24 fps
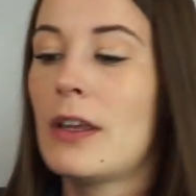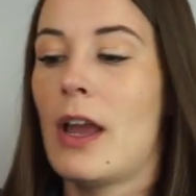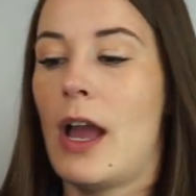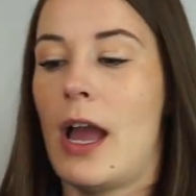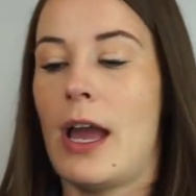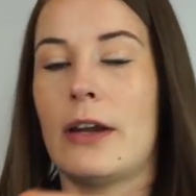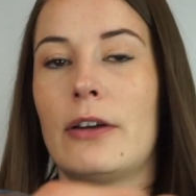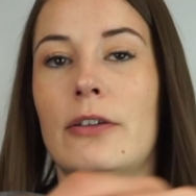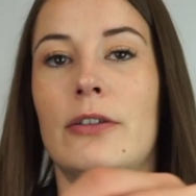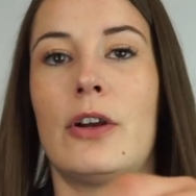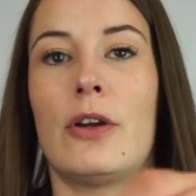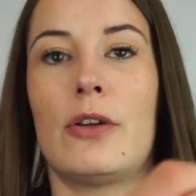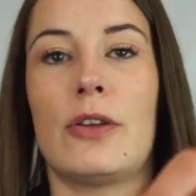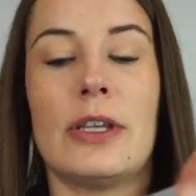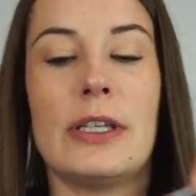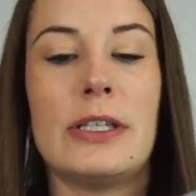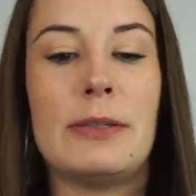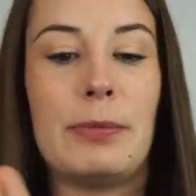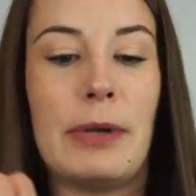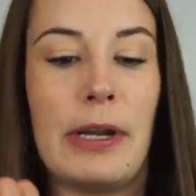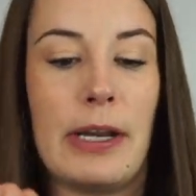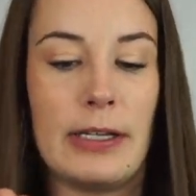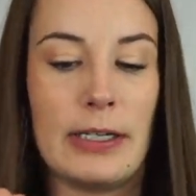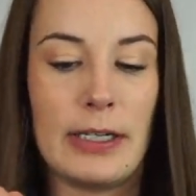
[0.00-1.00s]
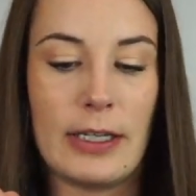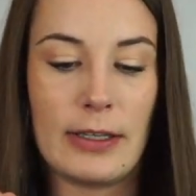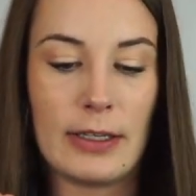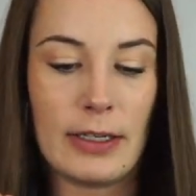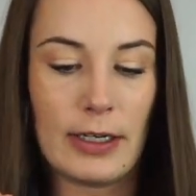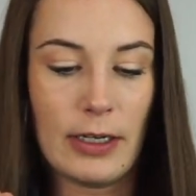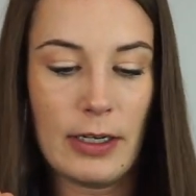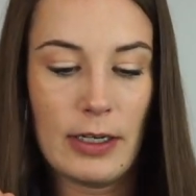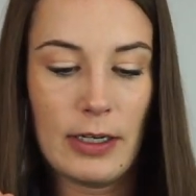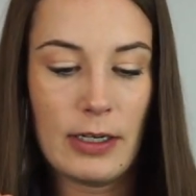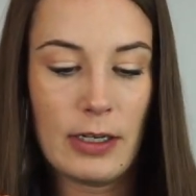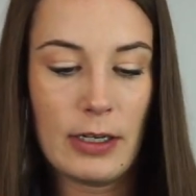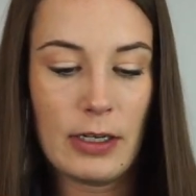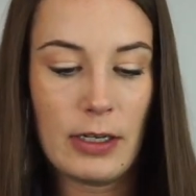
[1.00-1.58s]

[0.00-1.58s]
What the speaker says: I don't know this brand either.